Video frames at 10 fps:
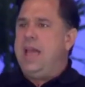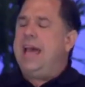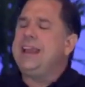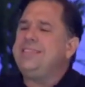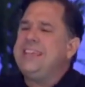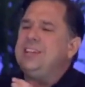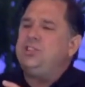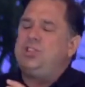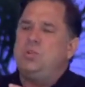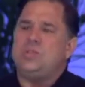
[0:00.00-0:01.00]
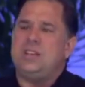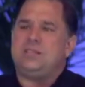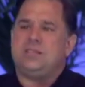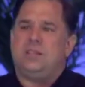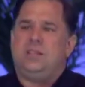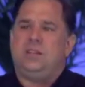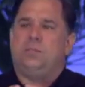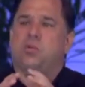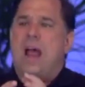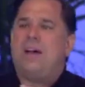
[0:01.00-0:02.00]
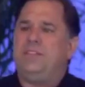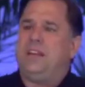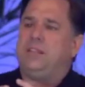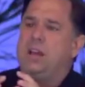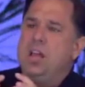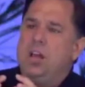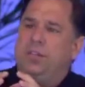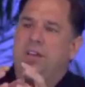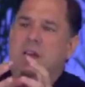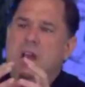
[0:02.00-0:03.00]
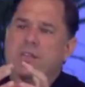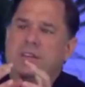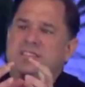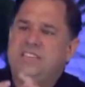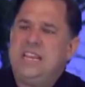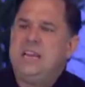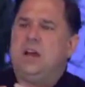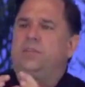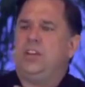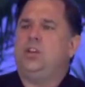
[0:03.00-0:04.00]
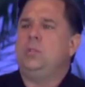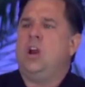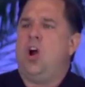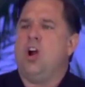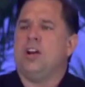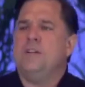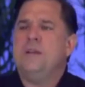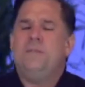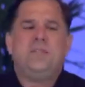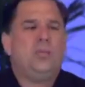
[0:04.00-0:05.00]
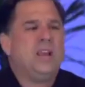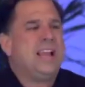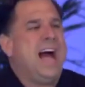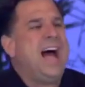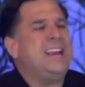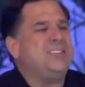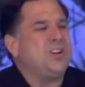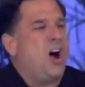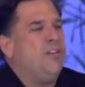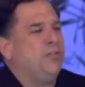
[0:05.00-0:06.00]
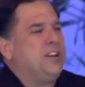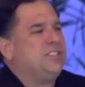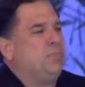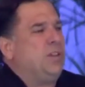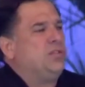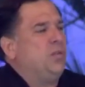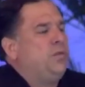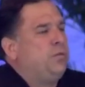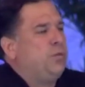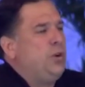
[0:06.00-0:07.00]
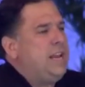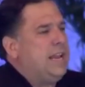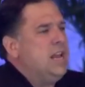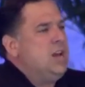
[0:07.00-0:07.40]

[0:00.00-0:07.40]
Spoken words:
And I think it shows us the depravity, the sin of the human heart, that when God is offering something so free,